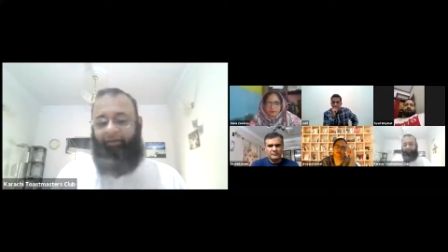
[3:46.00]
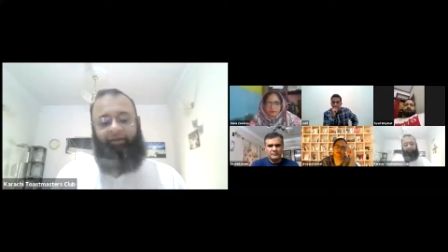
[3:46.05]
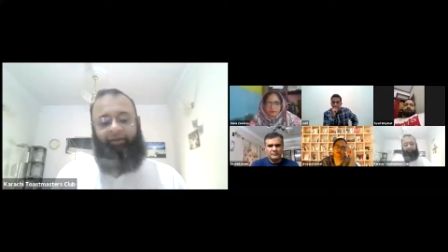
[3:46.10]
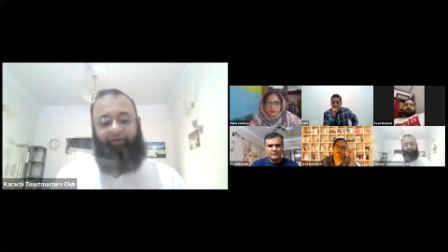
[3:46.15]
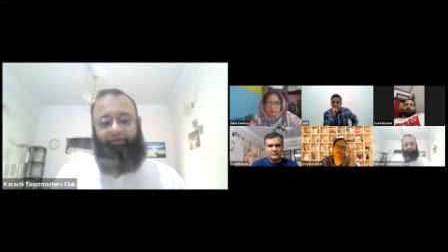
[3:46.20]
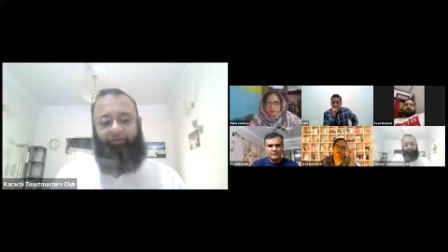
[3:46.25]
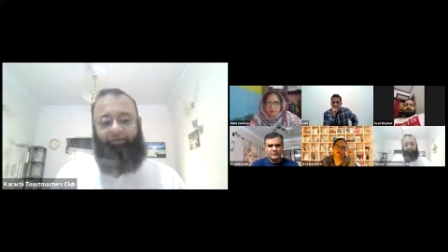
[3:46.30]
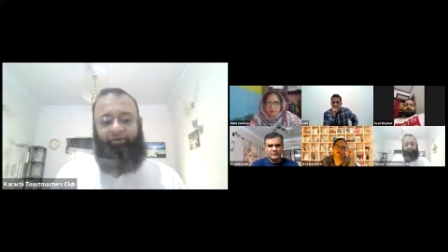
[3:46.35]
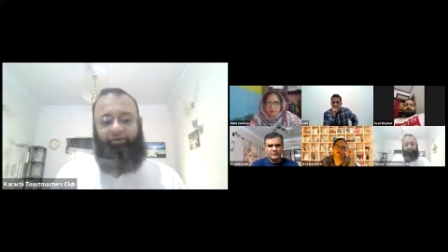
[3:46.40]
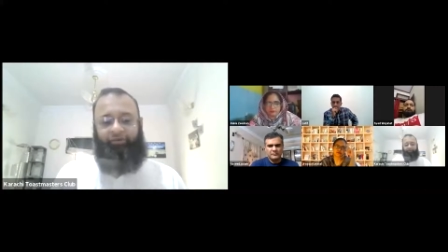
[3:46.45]

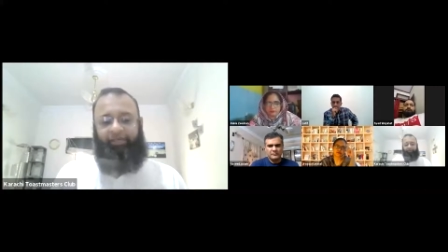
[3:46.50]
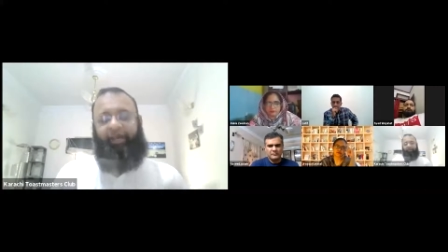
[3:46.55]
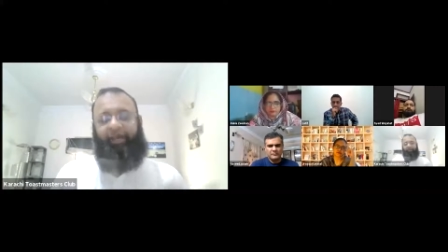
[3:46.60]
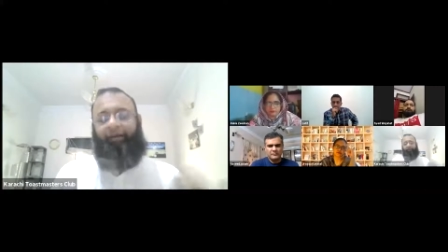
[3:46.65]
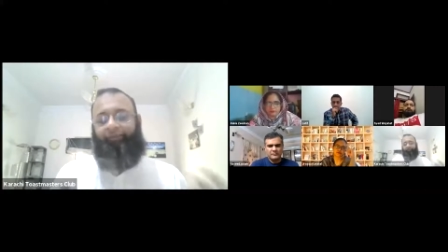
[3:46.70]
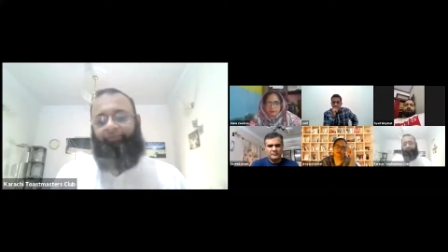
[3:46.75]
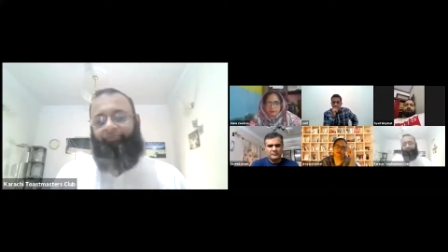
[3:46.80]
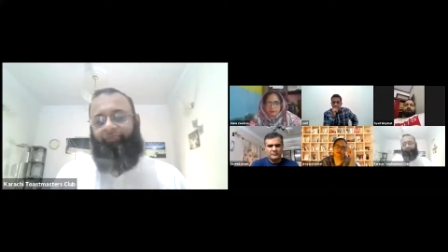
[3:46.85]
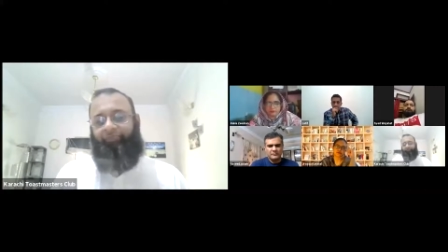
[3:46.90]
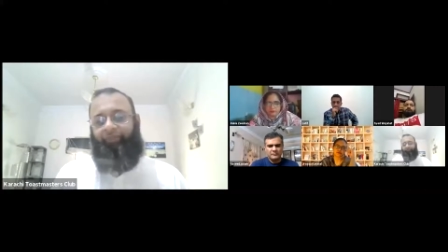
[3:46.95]
So yeah,
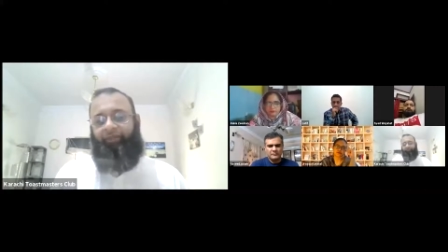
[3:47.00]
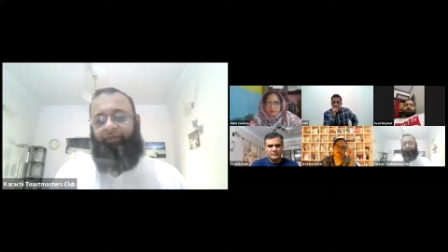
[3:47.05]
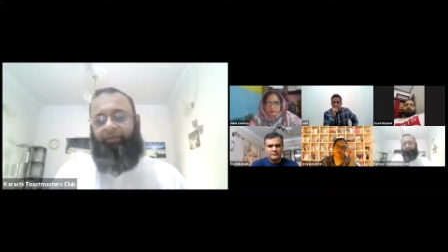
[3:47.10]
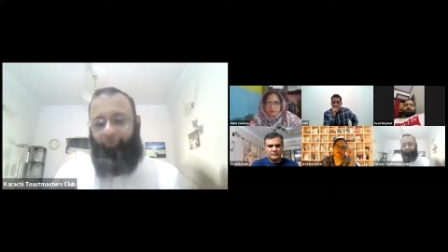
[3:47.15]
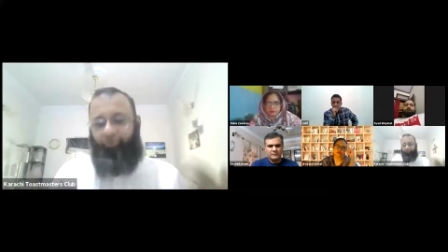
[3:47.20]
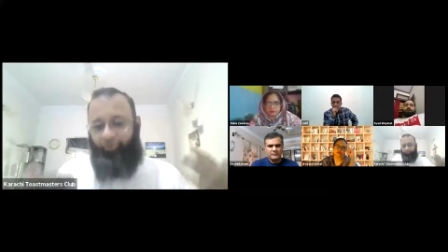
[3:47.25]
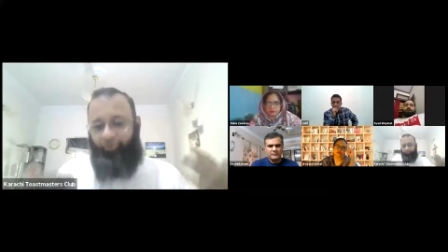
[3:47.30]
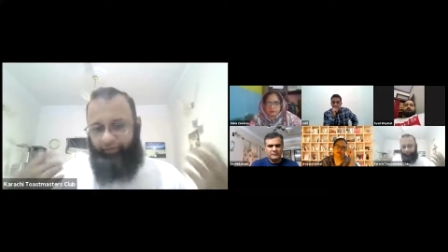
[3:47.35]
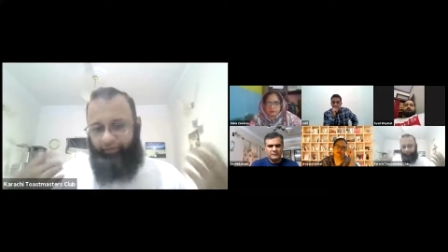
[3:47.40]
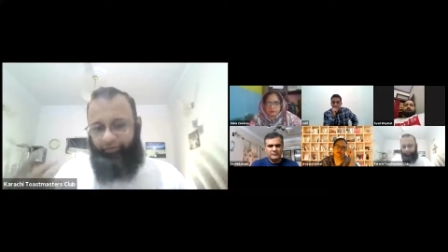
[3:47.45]

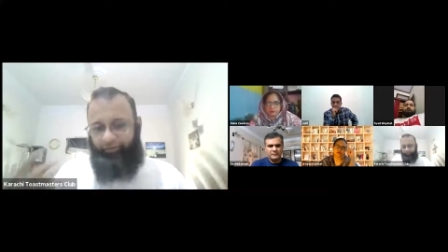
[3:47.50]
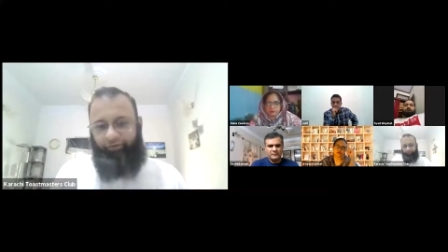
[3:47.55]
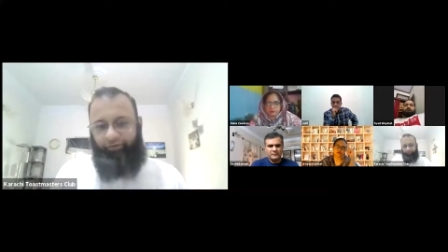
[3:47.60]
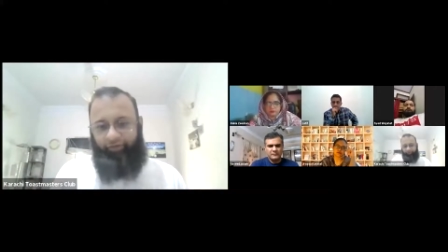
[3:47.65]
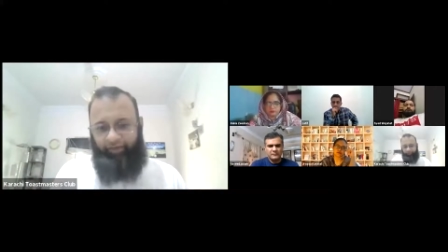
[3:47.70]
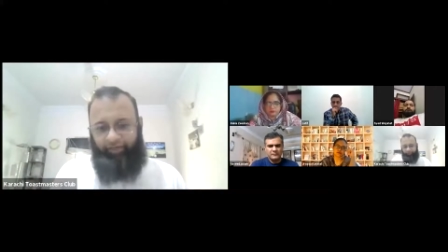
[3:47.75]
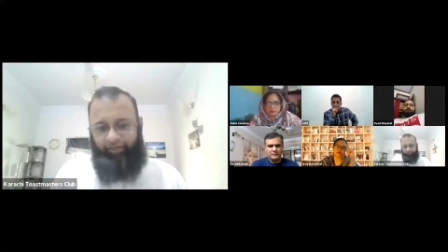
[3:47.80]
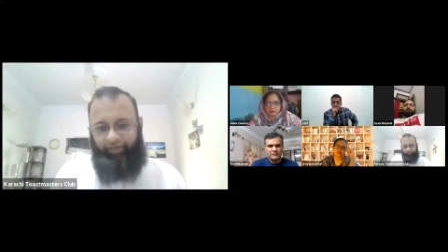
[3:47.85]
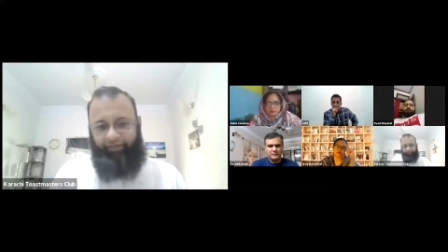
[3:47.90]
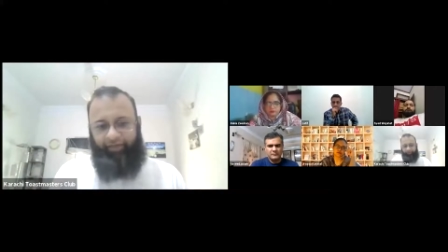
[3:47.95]
you can
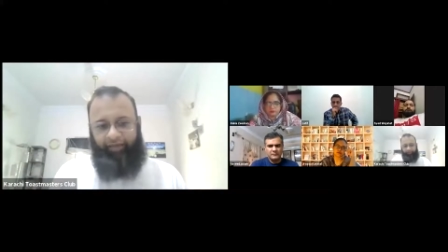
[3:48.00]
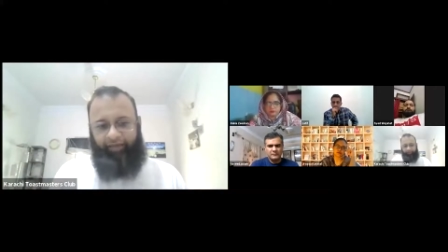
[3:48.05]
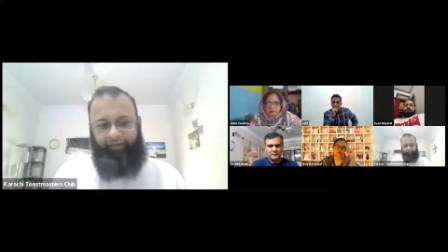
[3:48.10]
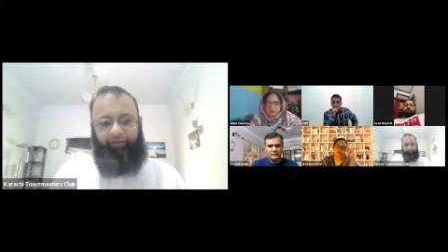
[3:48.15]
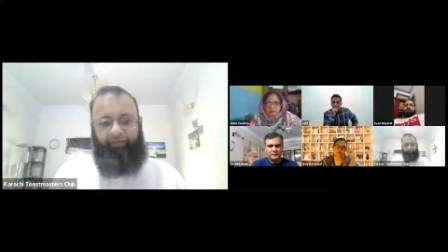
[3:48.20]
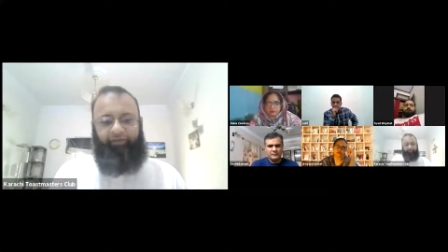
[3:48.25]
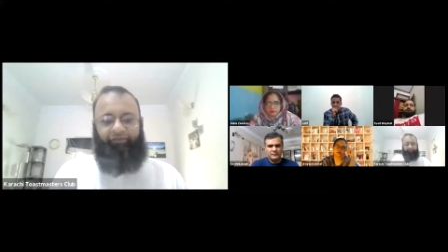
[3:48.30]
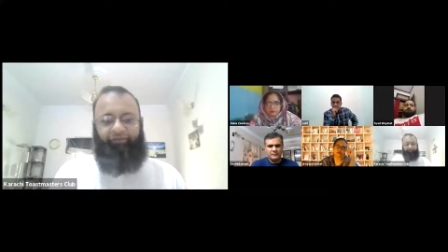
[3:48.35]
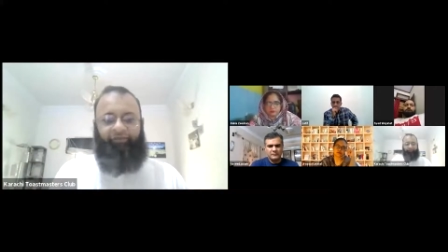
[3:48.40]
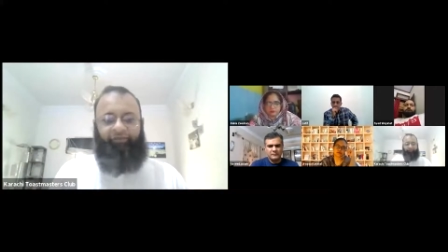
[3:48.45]
Google it and
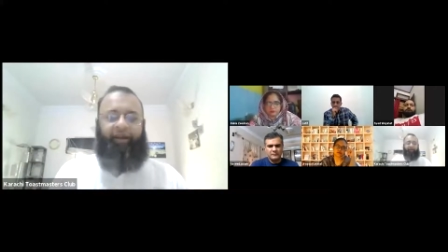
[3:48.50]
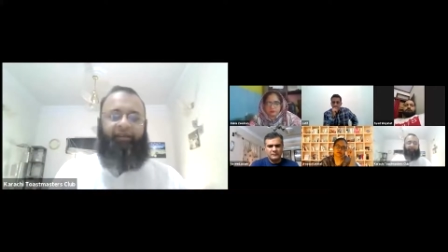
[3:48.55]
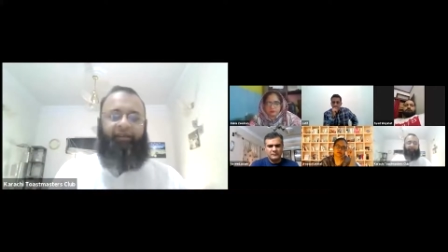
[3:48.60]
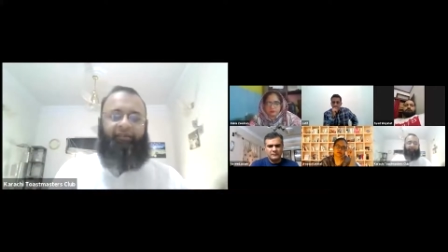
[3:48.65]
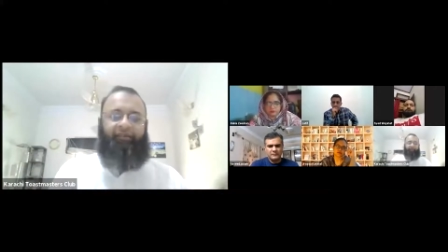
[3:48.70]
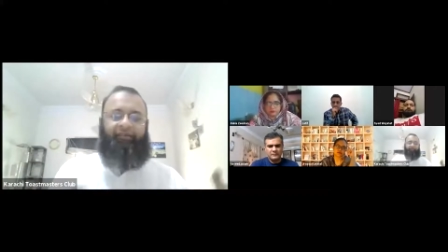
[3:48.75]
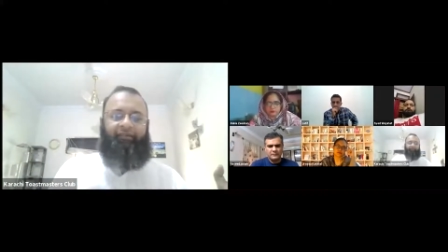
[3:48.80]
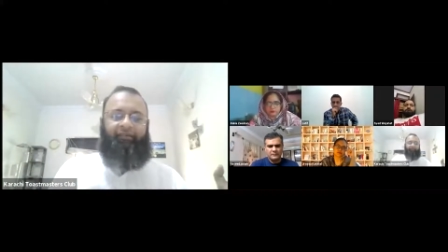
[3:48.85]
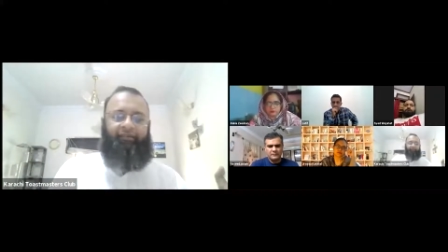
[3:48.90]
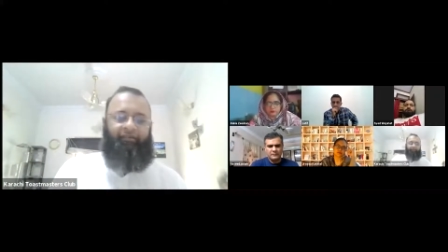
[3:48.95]
you'll
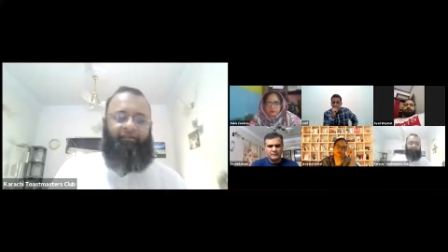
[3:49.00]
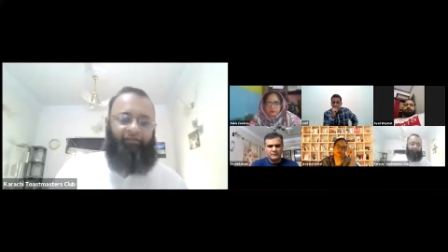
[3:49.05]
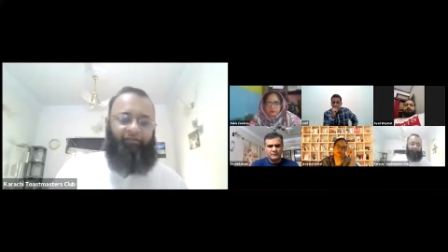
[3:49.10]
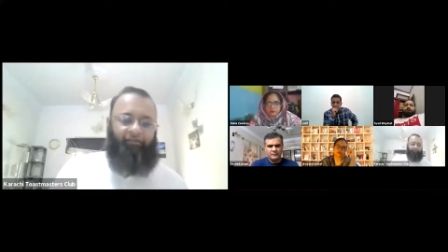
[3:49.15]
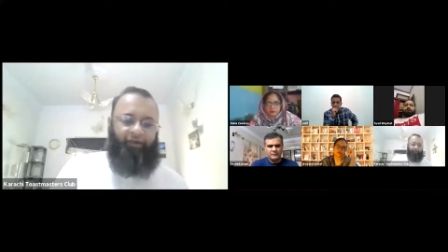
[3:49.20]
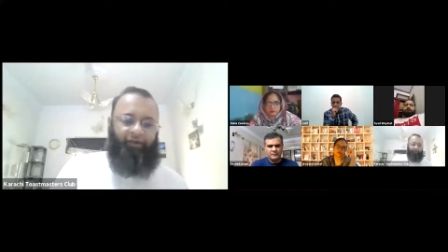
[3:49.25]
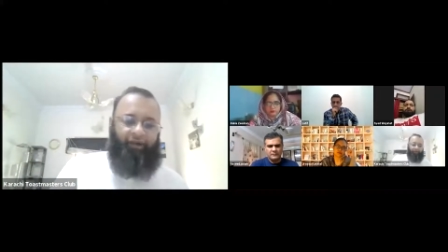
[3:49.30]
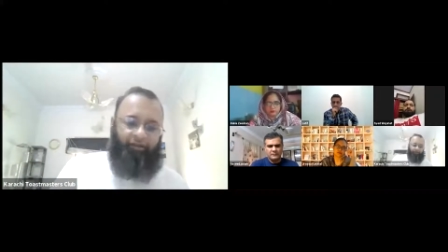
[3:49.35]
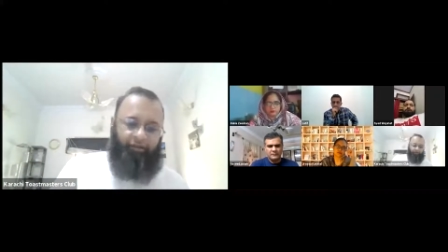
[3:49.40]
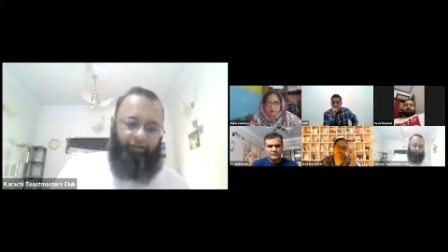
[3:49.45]
find
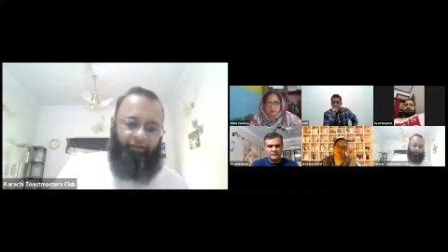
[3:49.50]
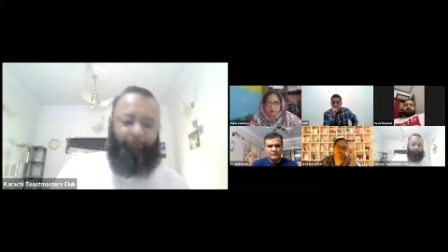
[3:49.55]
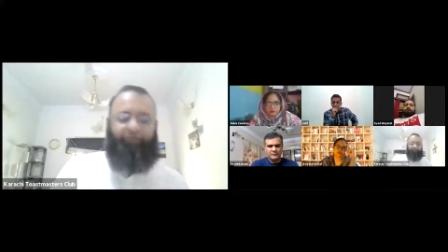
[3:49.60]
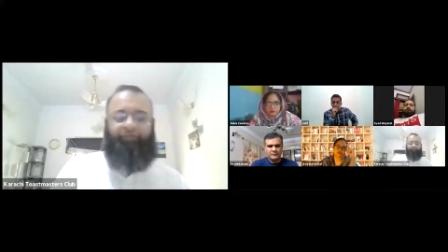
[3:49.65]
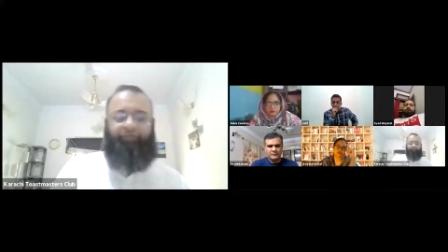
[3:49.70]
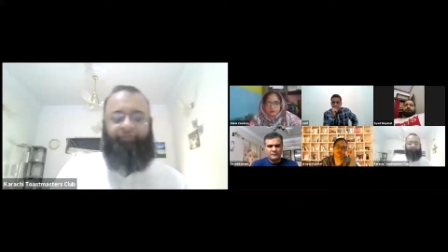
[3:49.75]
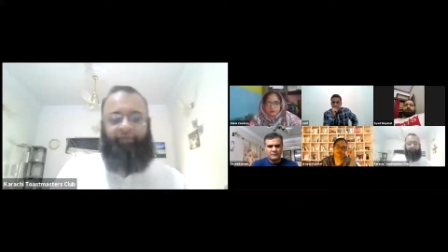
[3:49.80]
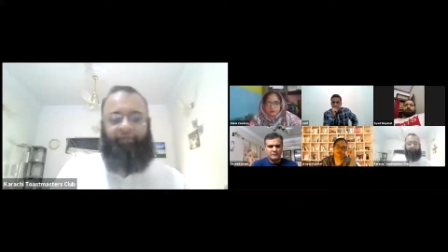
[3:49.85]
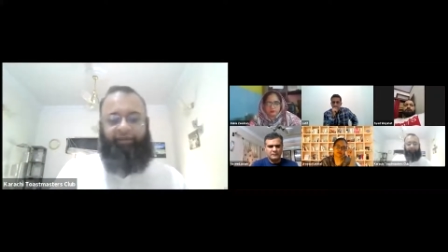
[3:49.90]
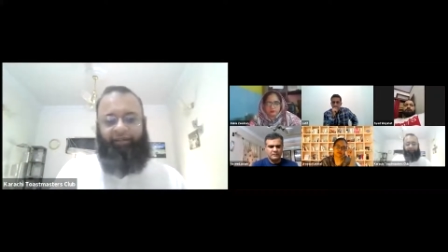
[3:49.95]
a lot
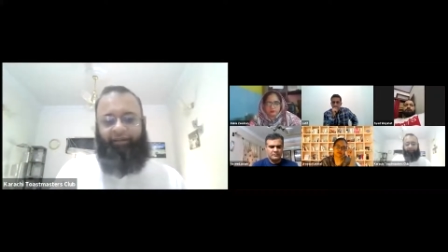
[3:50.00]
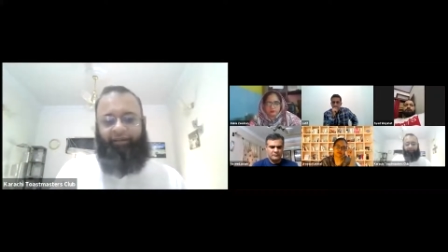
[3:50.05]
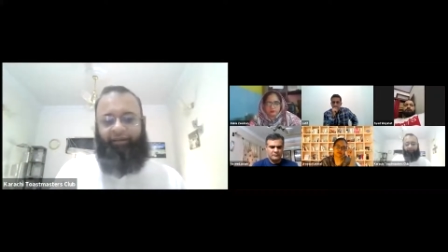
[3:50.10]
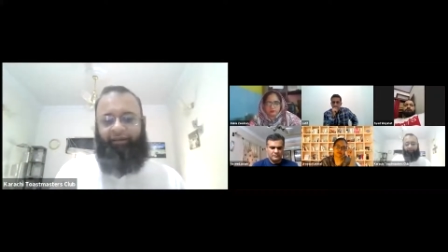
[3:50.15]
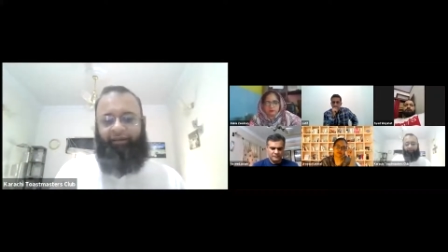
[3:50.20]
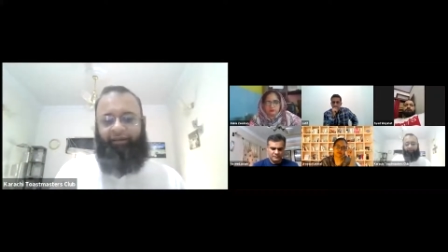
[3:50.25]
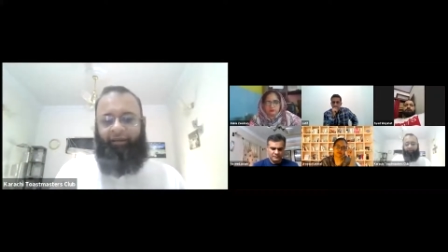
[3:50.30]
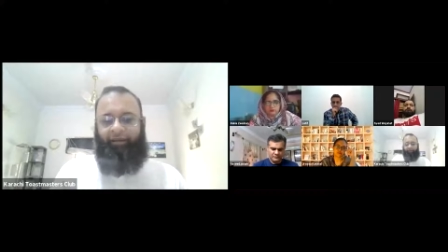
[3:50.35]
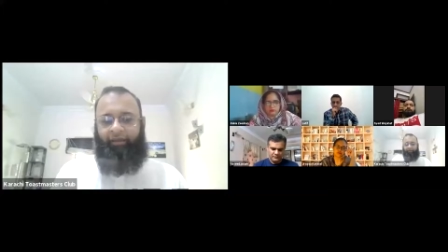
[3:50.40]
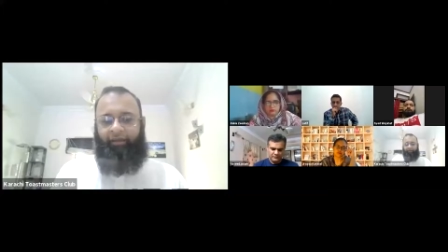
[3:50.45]
of material,